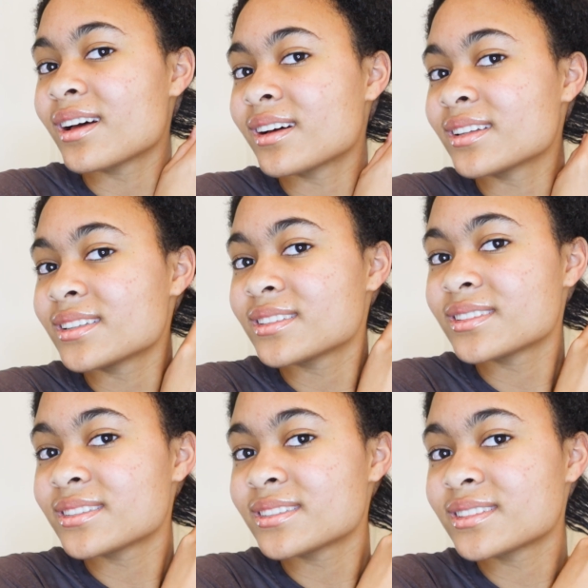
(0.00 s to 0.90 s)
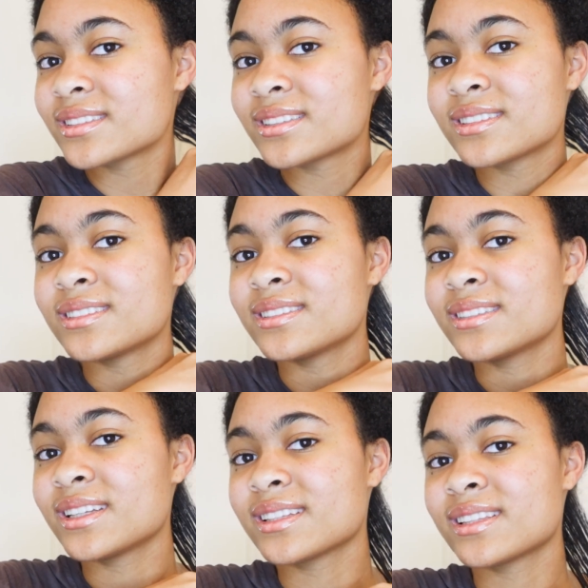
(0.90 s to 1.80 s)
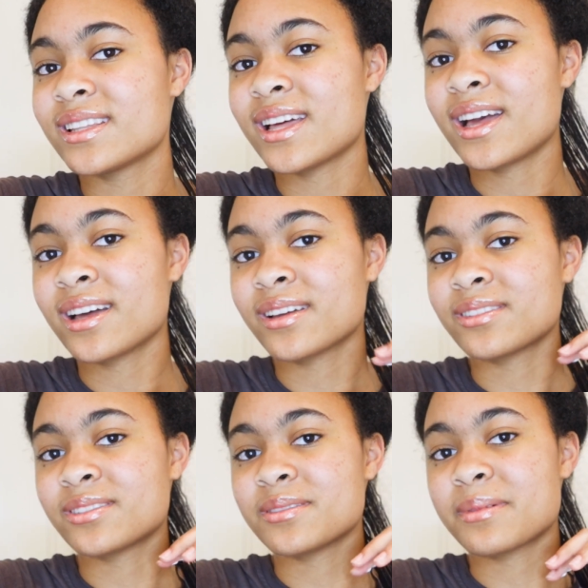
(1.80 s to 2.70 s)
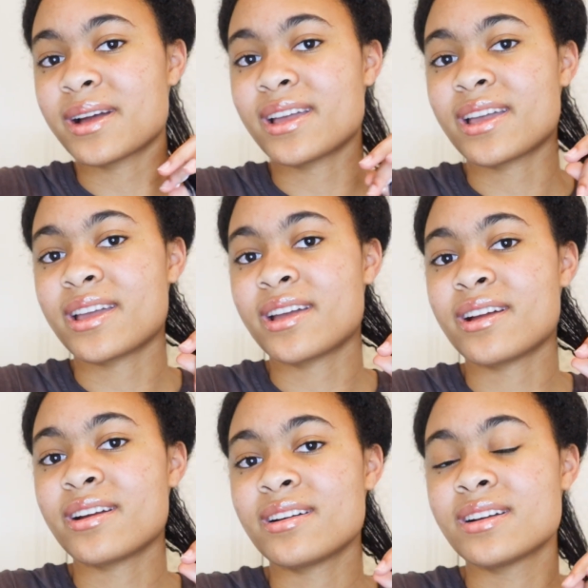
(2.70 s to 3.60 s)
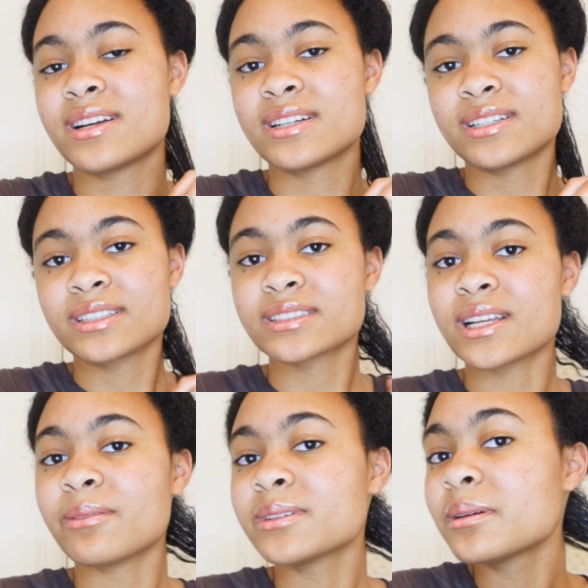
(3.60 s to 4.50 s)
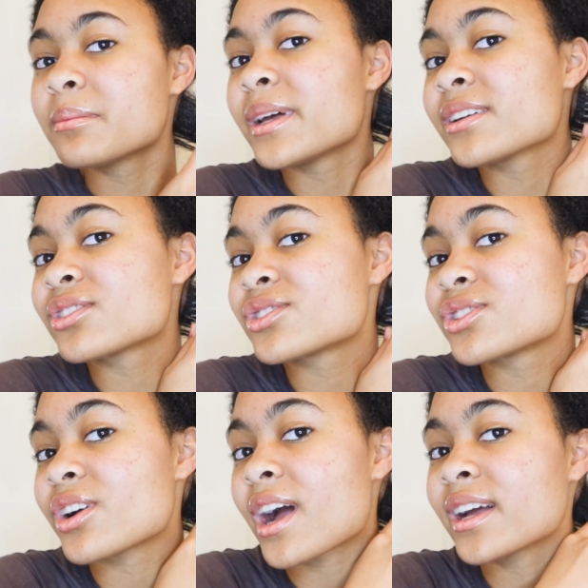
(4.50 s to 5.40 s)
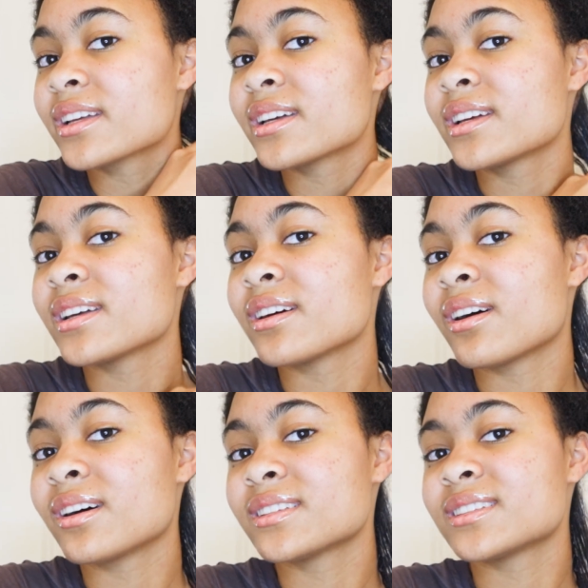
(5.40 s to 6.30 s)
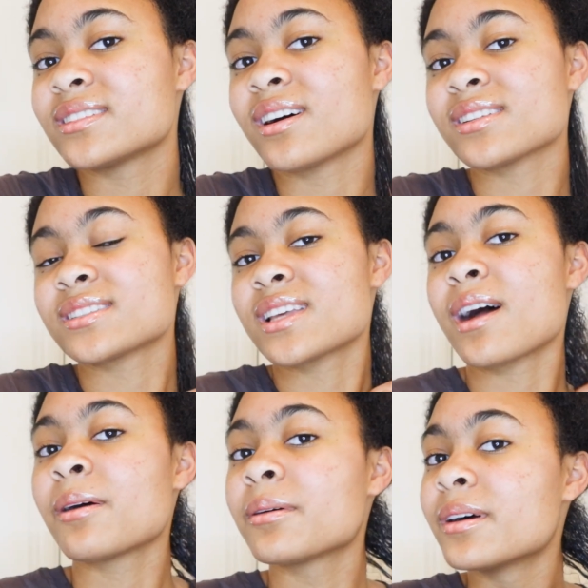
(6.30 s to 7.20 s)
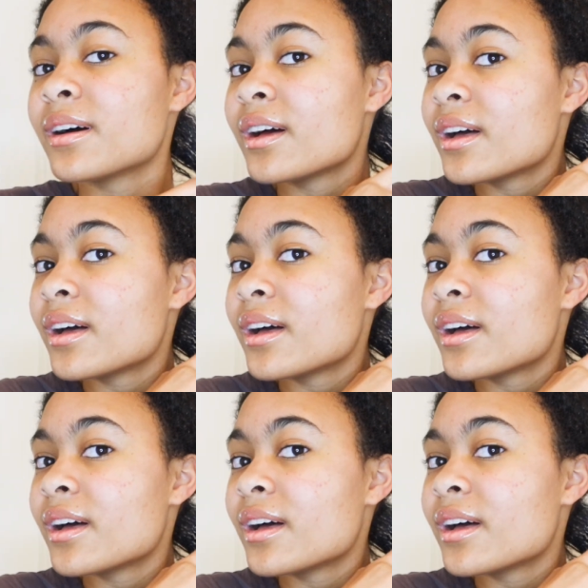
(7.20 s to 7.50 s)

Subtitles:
All I do is do like that through my hair. So I want to make sure I get all the knots out.